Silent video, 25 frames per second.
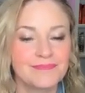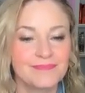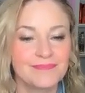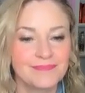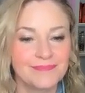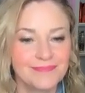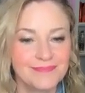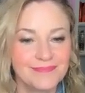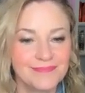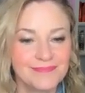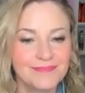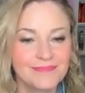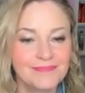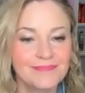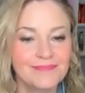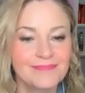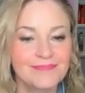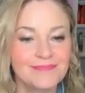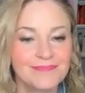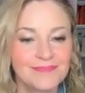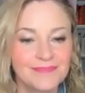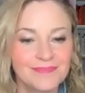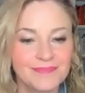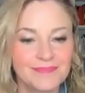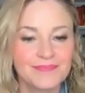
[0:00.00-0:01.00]

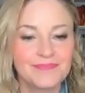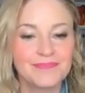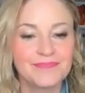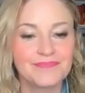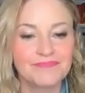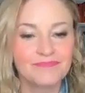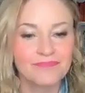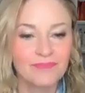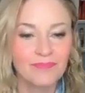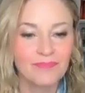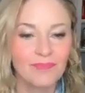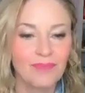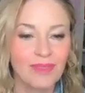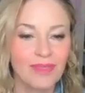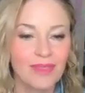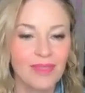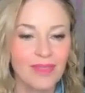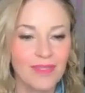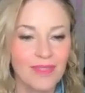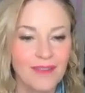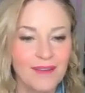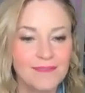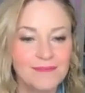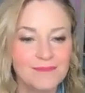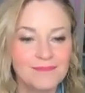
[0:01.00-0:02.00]

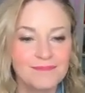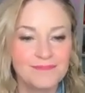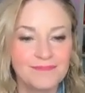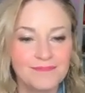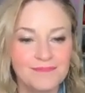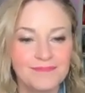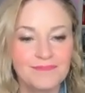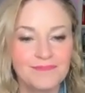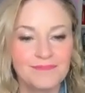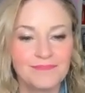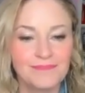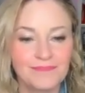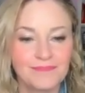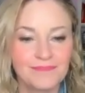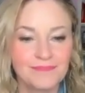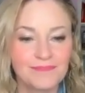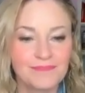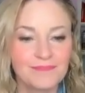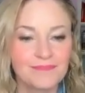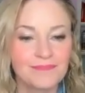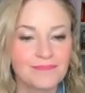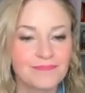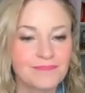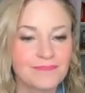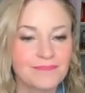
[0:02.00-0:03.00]

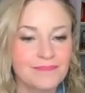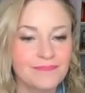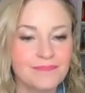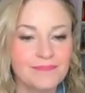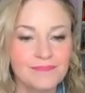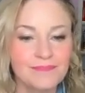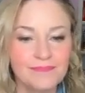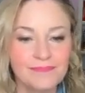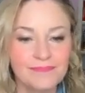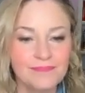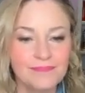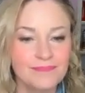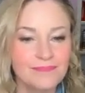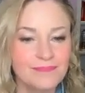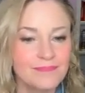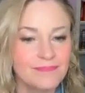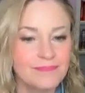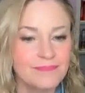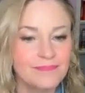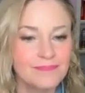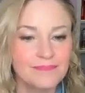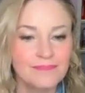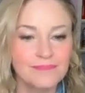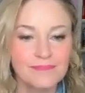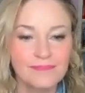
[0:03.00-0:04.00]

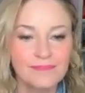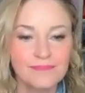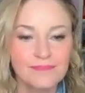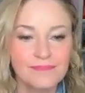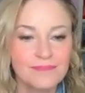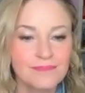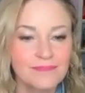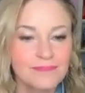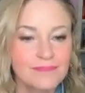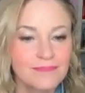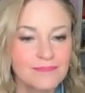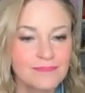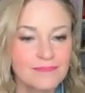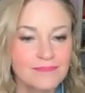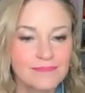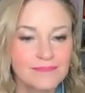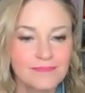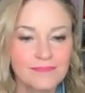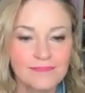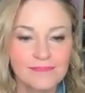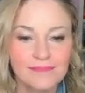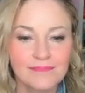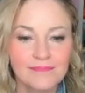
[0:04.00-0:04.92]
No words are spoken by the person on screen.